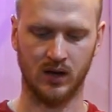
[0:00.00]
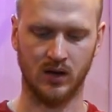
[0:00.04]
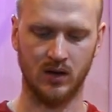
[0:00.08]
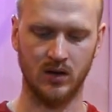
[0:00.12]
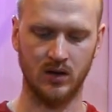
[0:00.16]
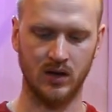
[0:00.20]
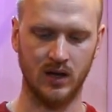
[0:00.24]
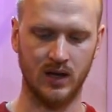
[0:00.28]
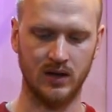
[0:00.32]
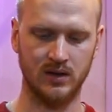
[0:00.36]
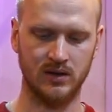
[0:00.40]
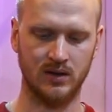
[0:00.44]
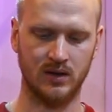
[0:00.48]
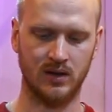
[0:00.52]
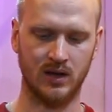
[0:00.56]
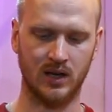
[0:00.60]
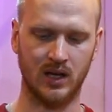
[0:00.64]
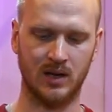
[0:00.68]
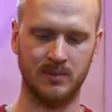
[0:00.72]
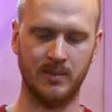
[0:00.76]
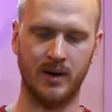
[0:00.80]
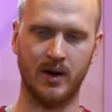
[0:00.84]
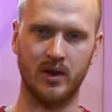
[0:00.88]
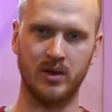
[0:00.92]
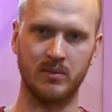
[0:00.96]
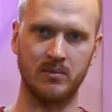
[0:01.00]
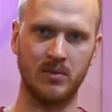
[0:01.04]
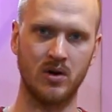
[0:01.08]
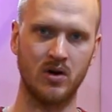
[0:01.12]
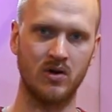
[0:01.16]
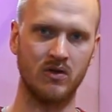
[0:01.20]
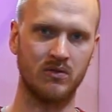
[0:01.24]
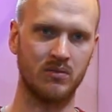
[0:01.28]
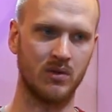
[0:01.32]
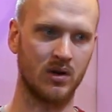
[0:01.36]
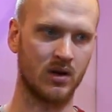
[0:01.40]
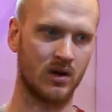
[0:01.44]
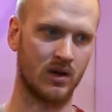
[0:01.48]
You need to think about the
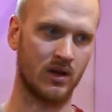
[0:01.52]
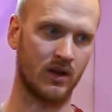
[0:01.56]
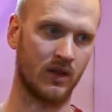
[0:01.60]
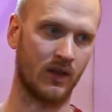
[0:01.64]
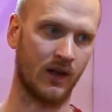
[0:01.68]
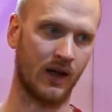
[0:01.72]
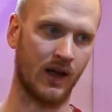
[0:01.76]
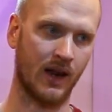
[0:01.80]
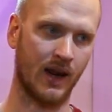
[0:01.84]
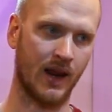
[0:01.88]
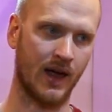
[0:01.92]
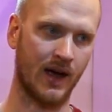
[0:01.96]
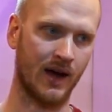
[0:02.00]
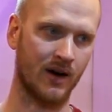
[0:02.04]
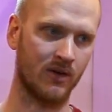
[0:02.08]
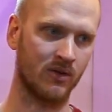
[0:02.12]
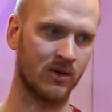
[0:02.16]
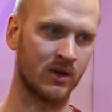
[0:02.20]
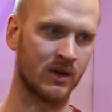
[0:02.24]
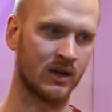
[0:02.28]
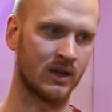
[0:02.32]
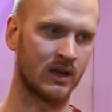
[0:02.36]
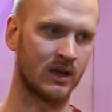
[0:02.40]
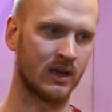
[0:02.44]
movement that they allow.